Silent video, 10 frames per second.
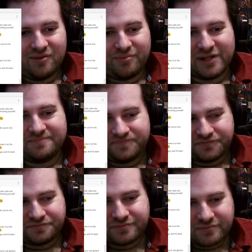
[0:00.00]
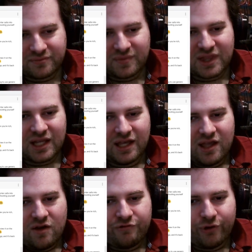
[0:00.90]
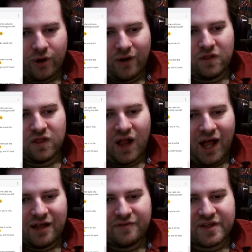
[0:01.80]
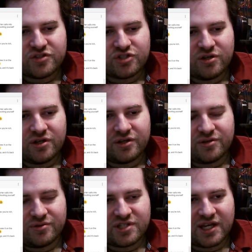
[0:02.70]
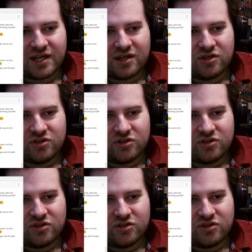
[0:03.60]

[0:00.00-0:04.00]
But for a lot of these studios, like,